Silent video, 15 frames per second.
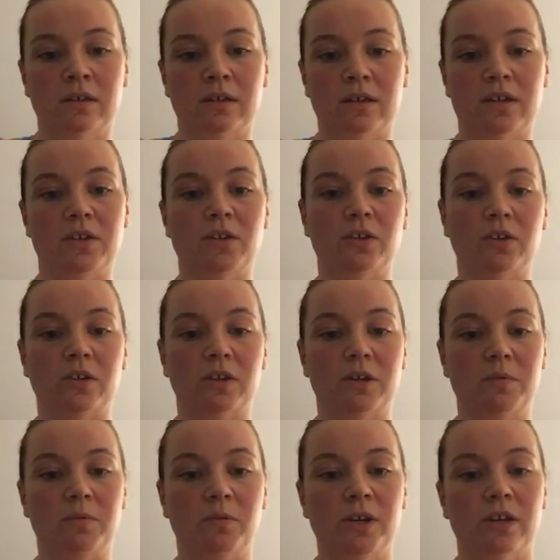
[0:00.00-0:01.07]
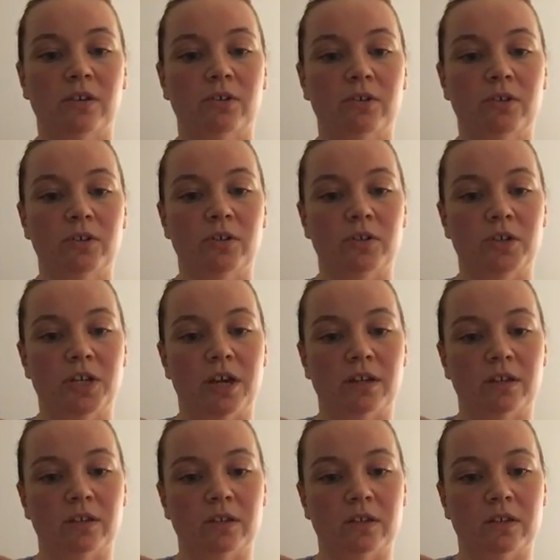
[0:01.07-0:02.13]
and you can come right across your
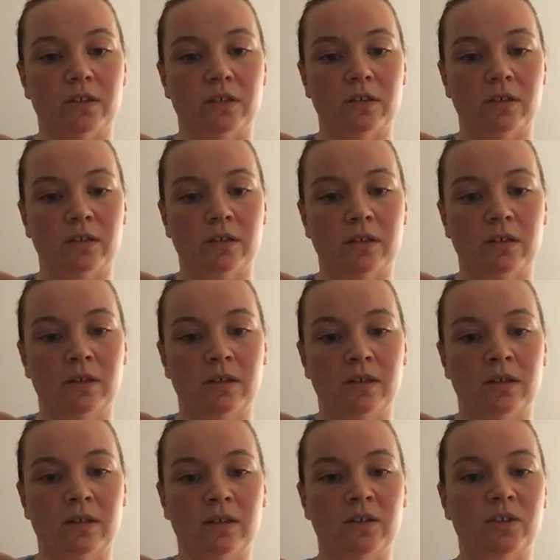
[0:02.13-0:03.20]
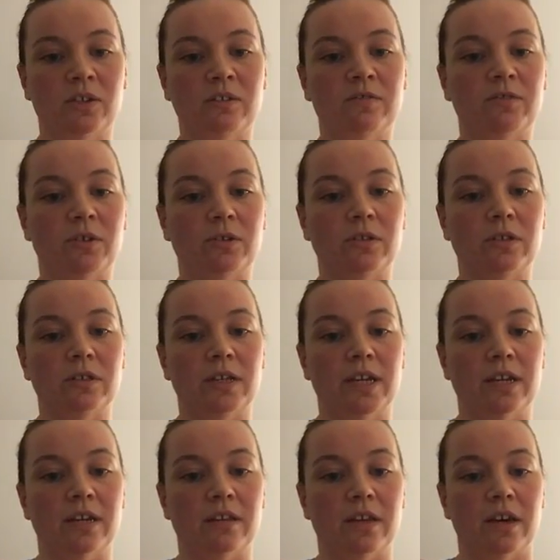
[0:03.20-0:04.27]
chest, just following the
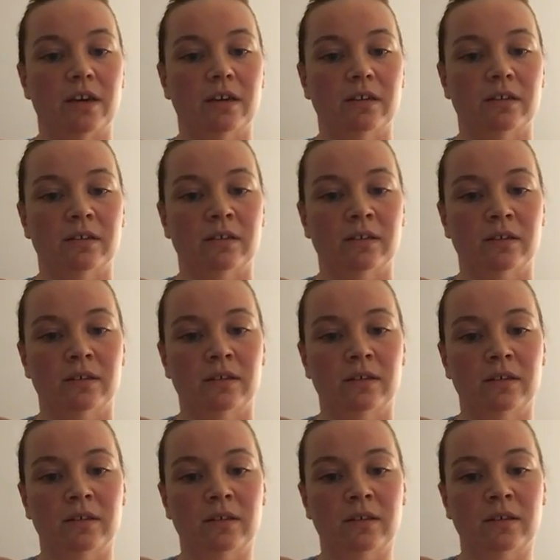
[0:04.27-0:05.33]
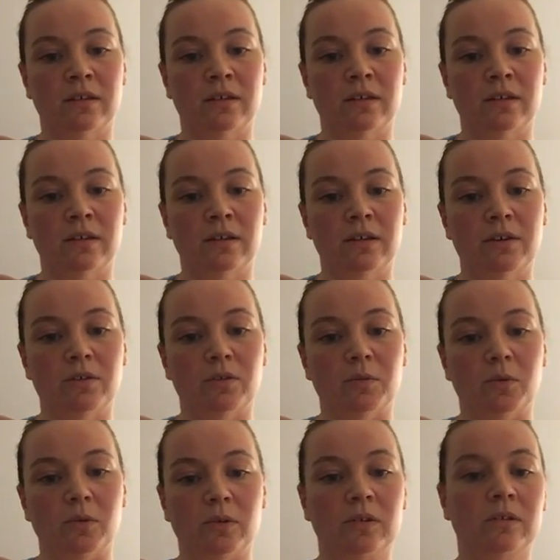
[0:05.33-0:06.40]
line of that
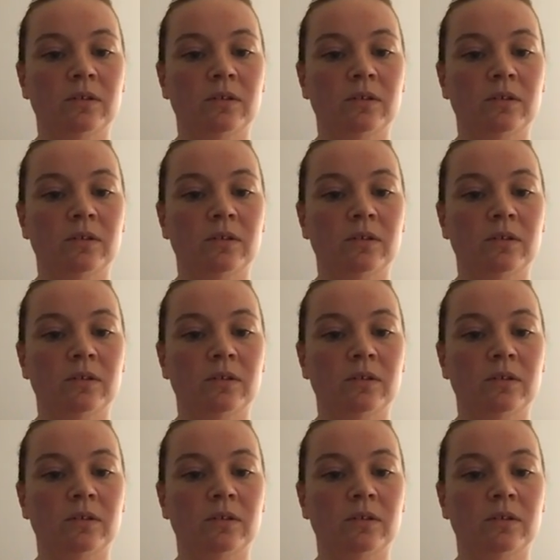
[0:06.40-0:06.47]
collarbone